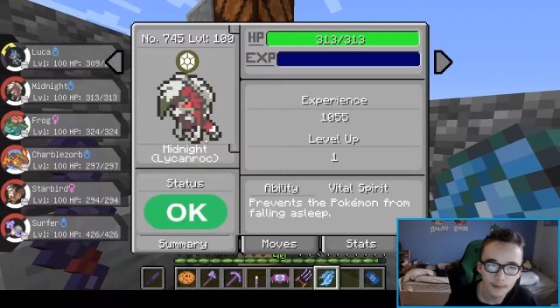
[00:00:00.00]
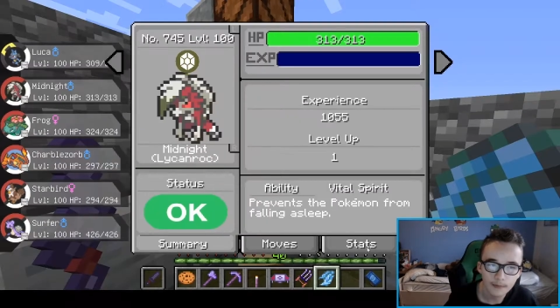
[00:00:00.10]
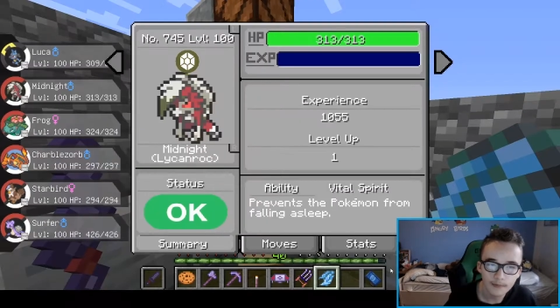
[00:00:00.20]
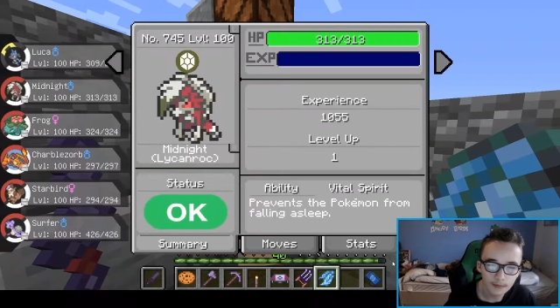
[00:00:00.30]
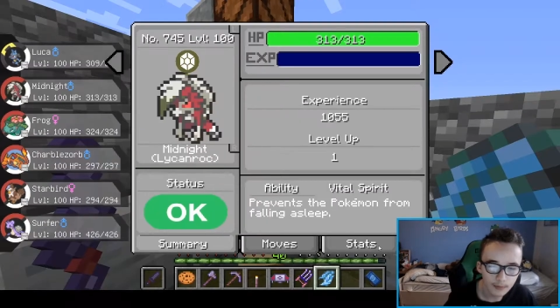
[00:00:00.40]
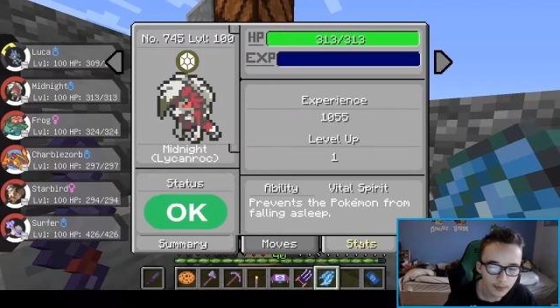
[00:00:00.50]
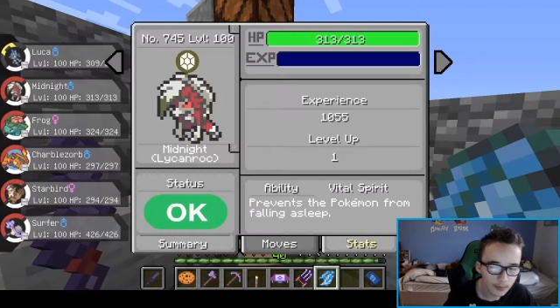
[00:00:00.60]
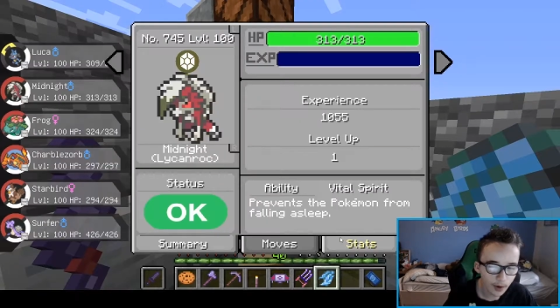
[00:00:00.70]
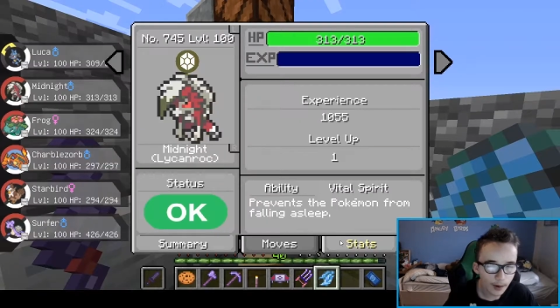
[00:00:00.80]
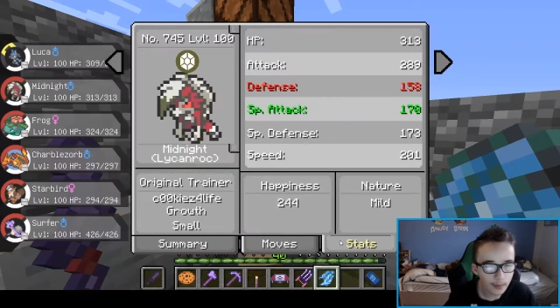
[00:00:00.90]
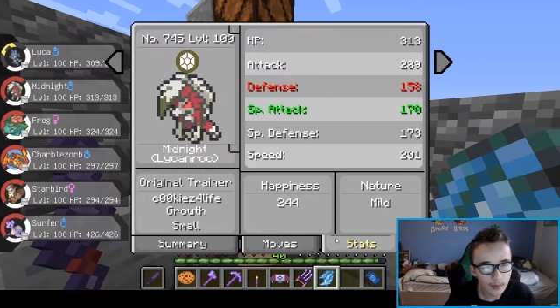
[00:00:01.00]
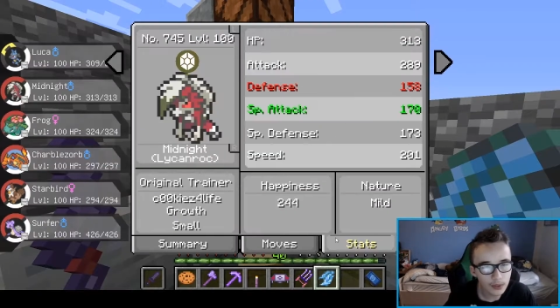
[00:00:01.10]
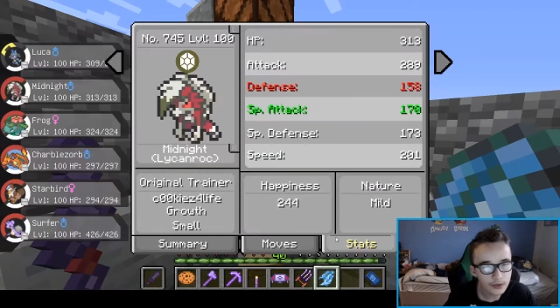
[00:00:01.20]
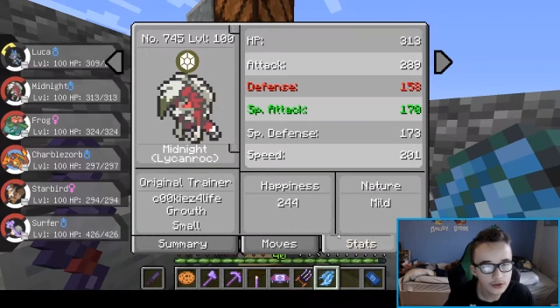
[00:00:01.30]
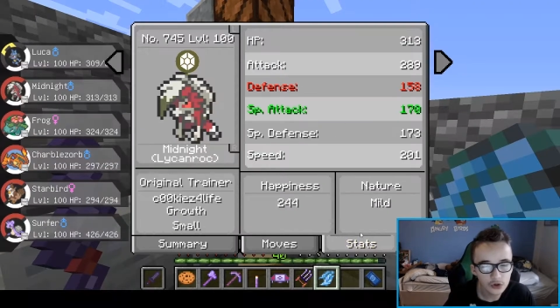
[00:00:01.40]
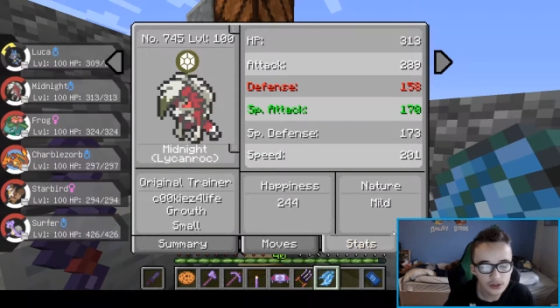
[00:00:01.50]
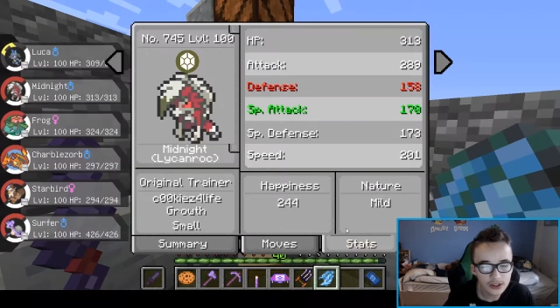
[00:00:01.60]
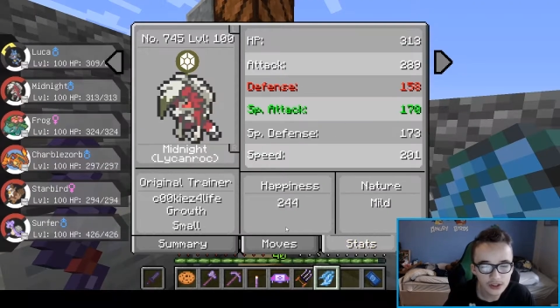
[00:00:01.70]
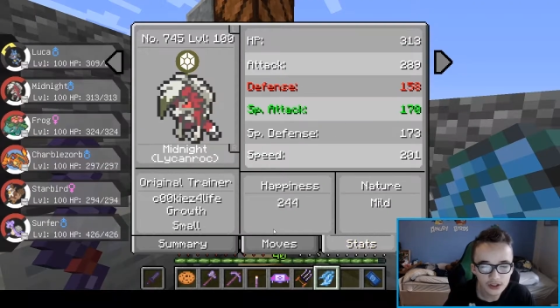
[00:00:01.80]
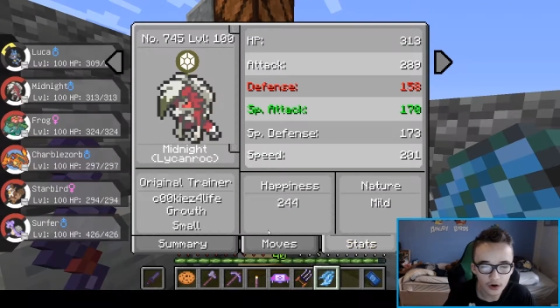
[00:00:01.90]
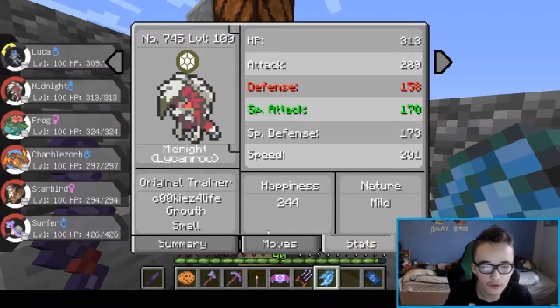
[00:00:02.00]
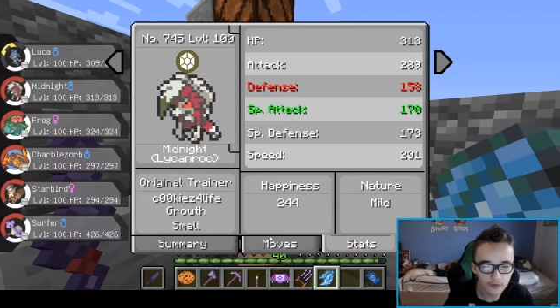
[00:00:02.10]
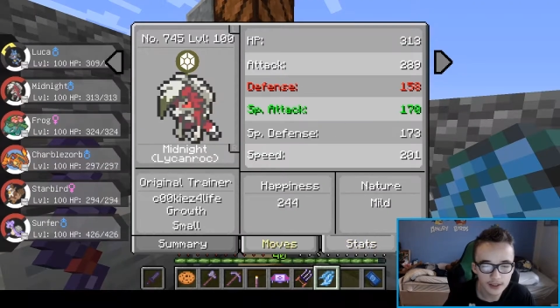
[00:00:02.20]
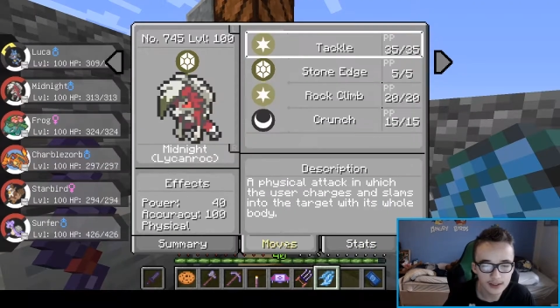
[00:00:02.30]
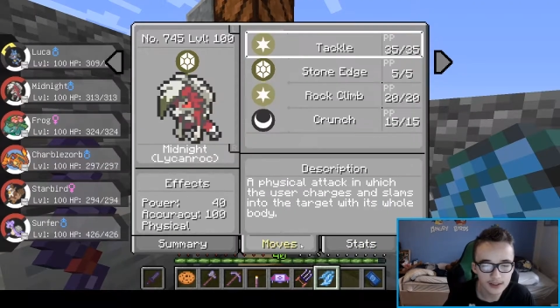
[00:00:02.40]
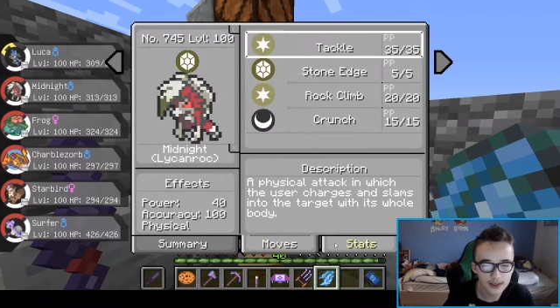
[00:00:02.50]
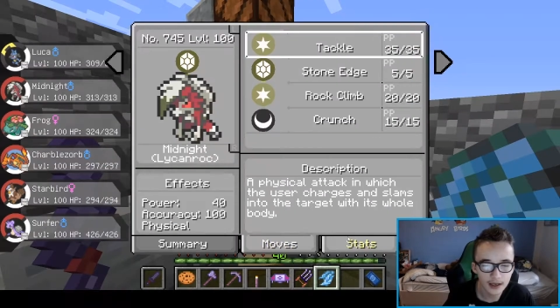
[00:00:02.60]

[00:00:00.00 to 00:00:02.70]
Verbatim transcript: but the problem with the choice scarf is that it